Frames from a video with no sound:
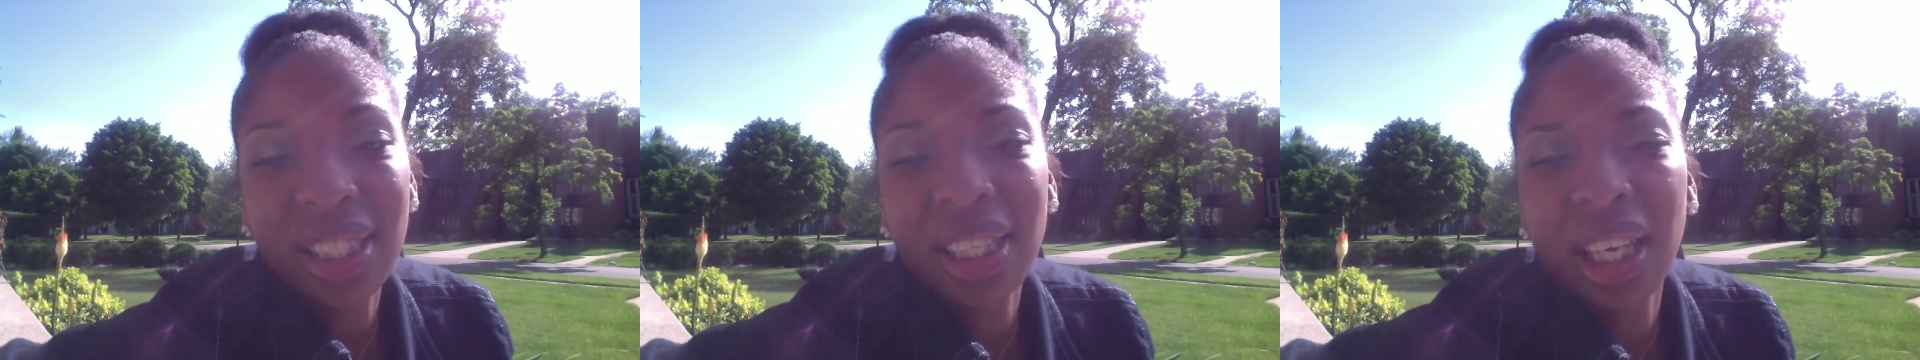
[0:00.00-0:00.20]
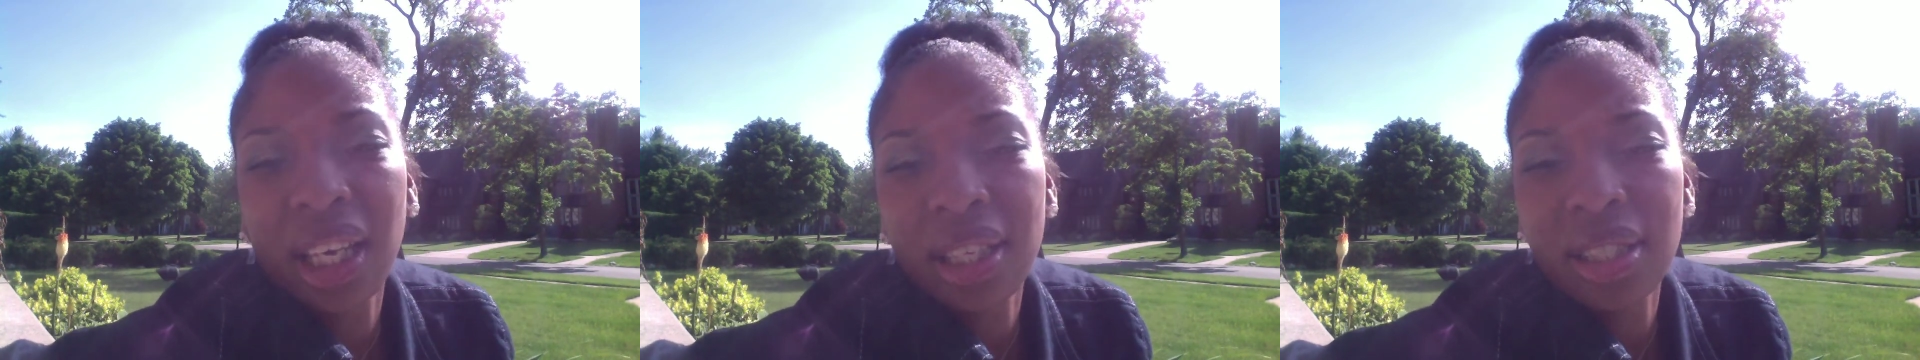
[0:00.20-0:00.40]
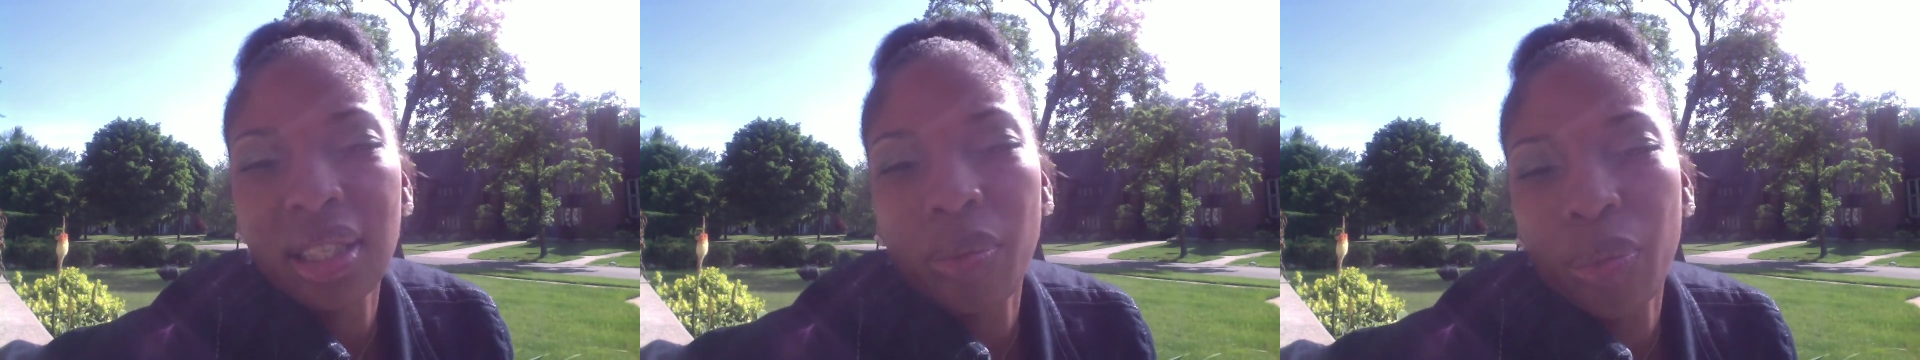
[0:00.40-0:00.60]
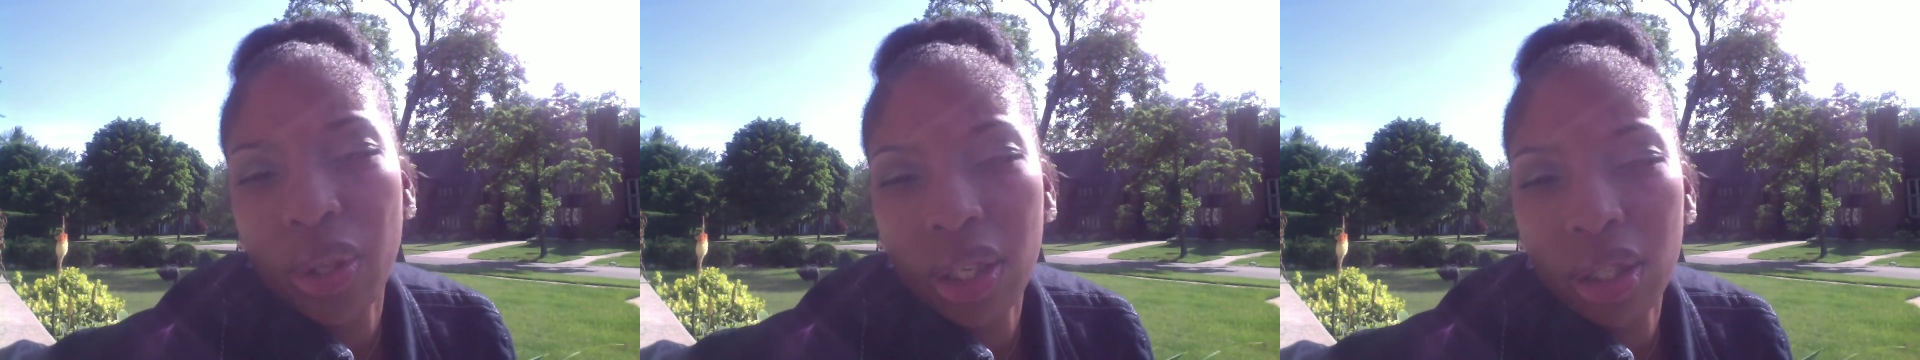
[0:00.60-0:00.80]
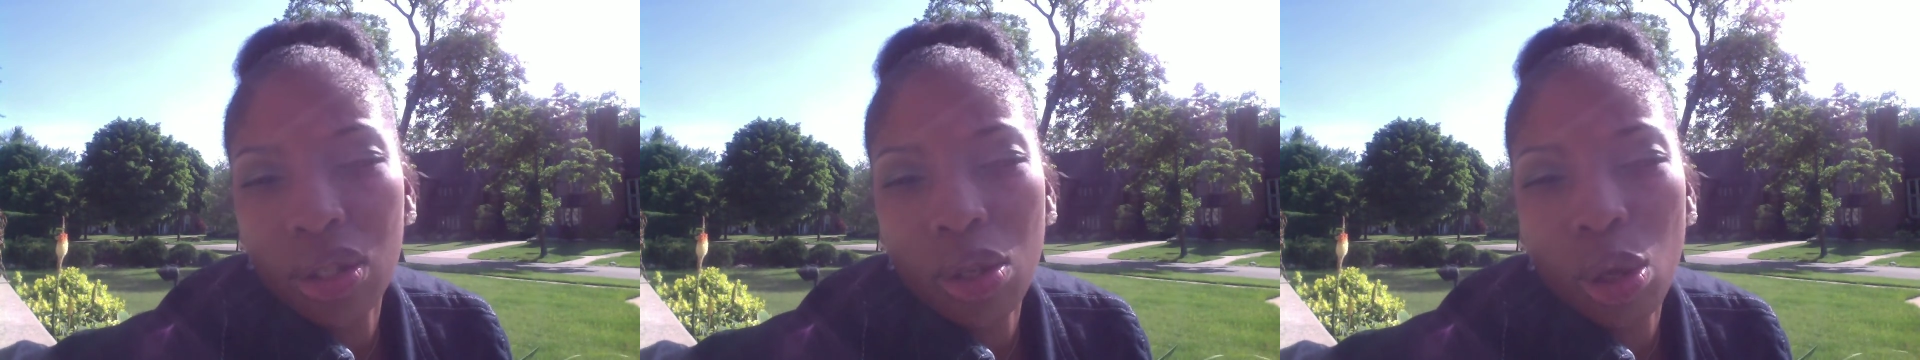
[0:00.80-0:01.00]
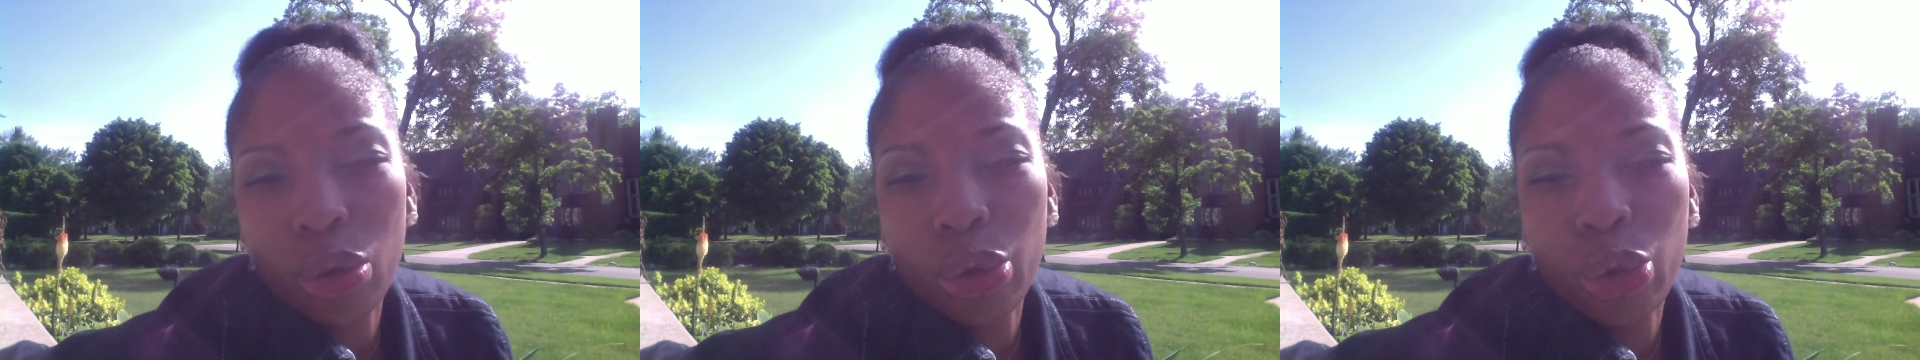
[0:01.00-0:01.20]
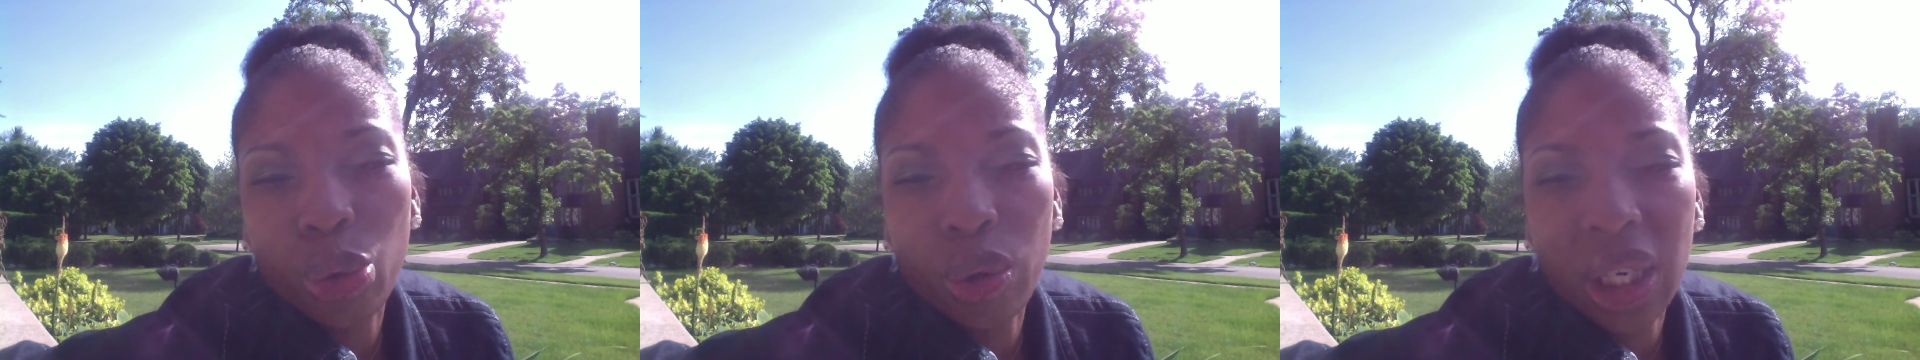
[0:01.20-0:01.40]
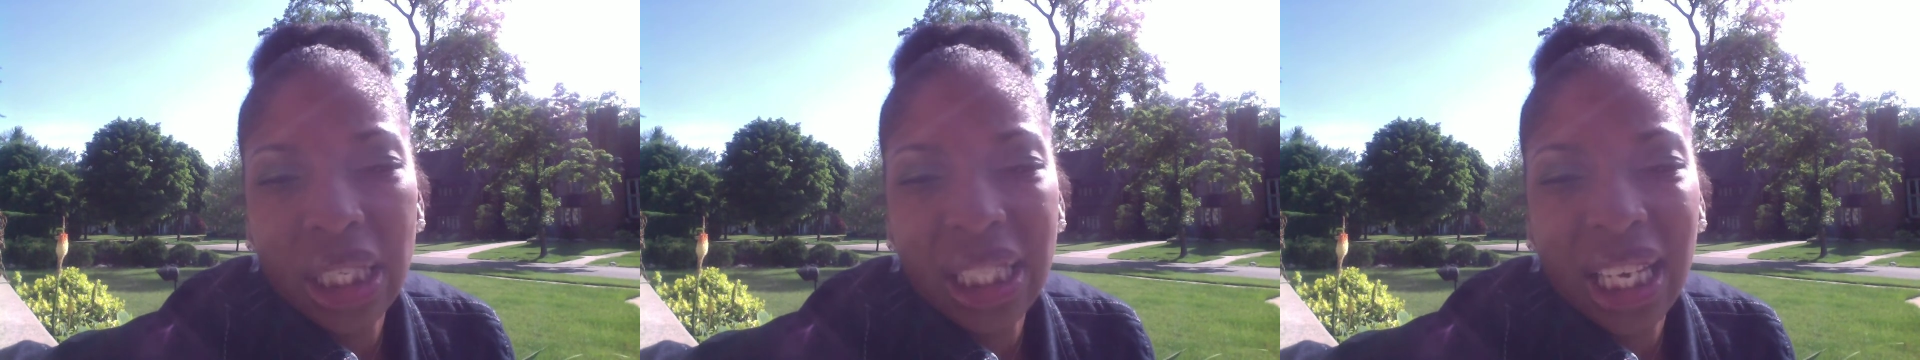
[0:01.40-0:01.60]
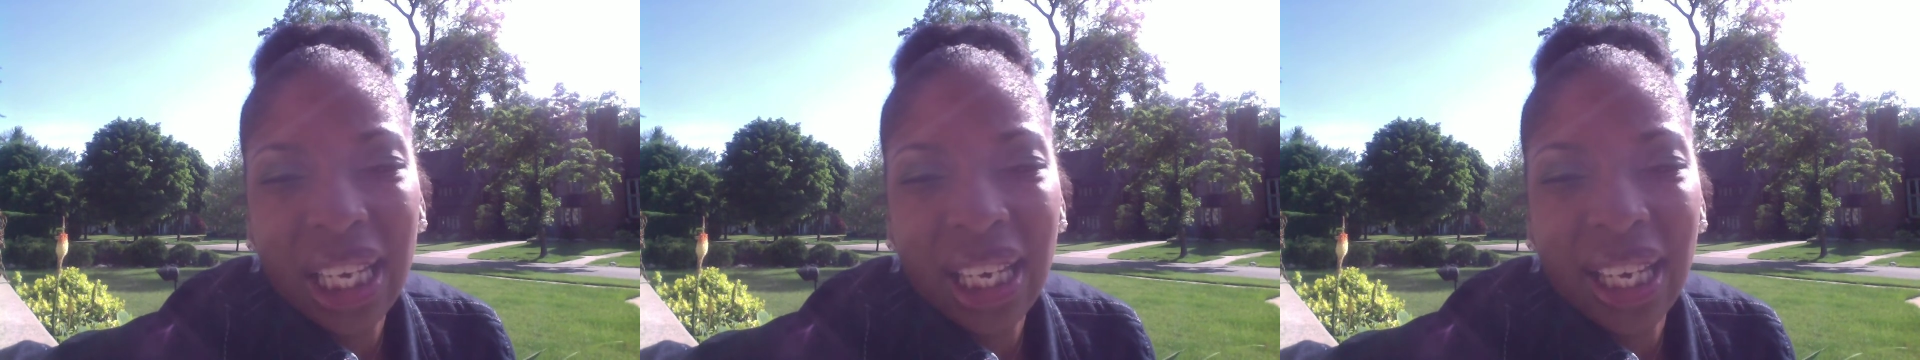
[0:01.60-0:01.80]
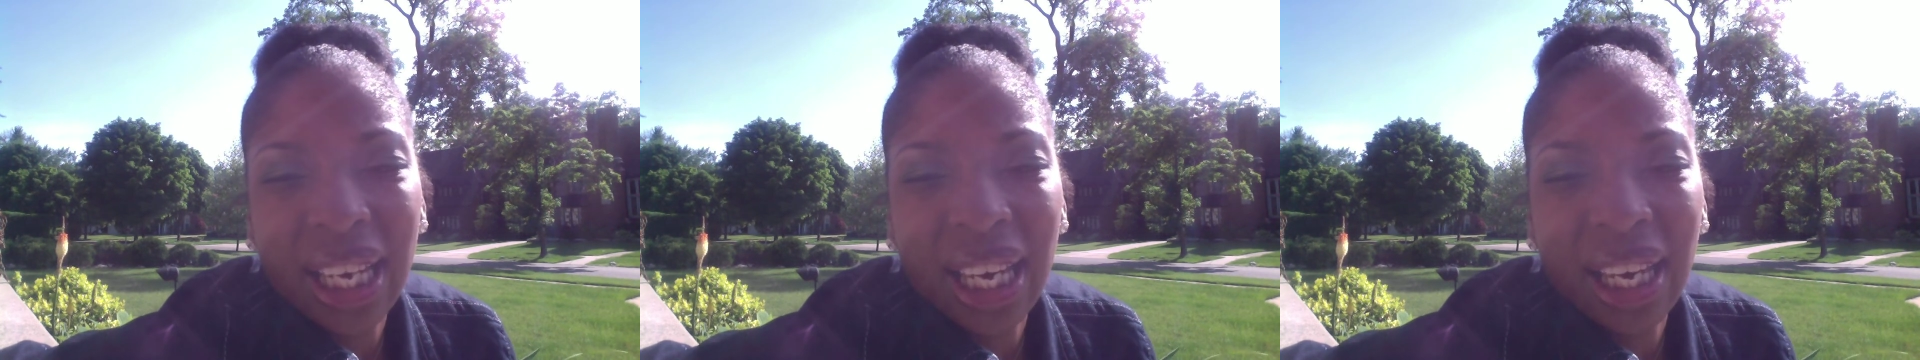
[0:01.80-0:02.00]
to get something as close to it as I
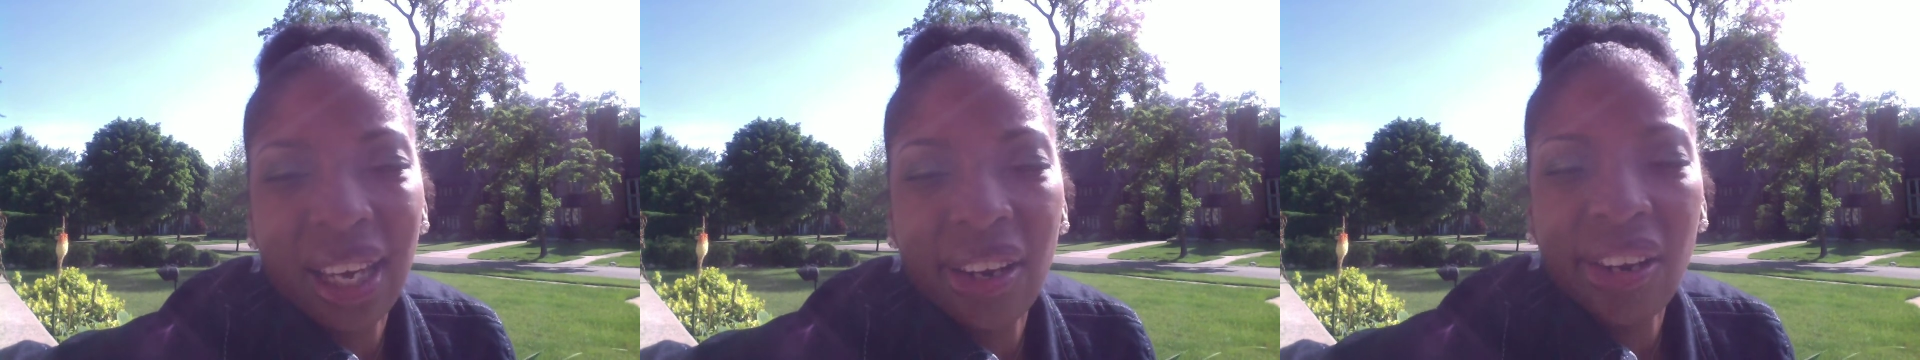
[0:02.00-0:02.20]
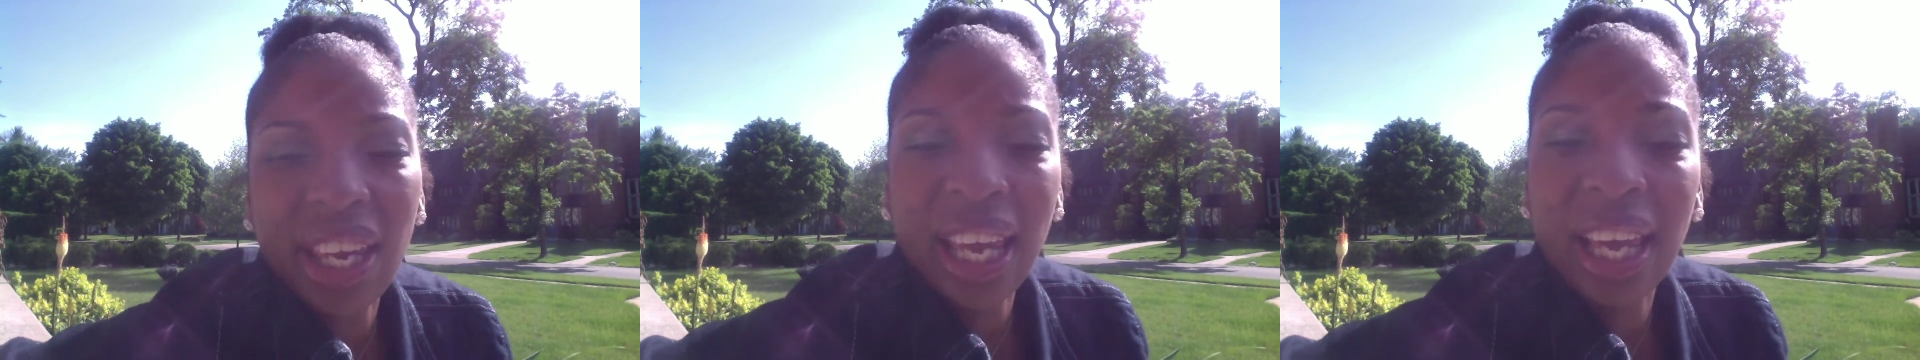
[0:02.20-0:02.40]
can,